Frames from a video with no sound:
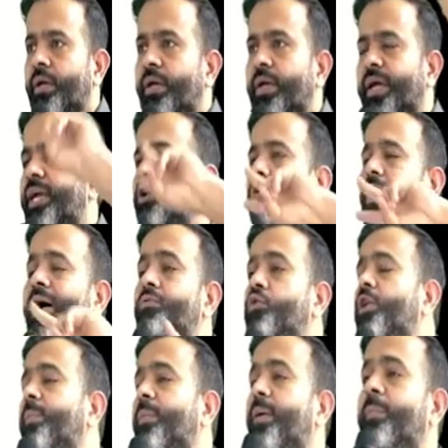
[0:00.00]
and you have to
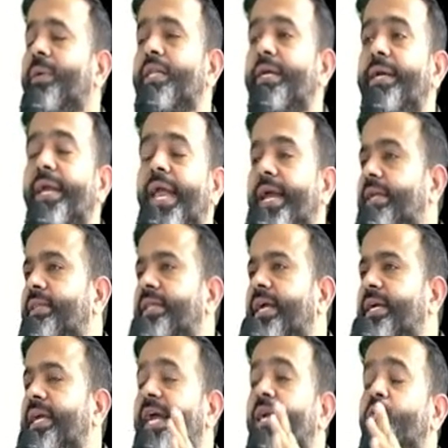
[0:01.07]
remember the date.
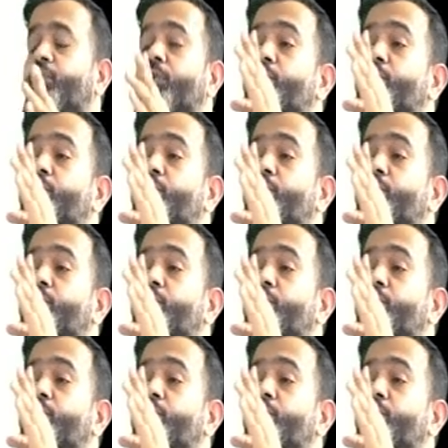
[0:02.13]
That date was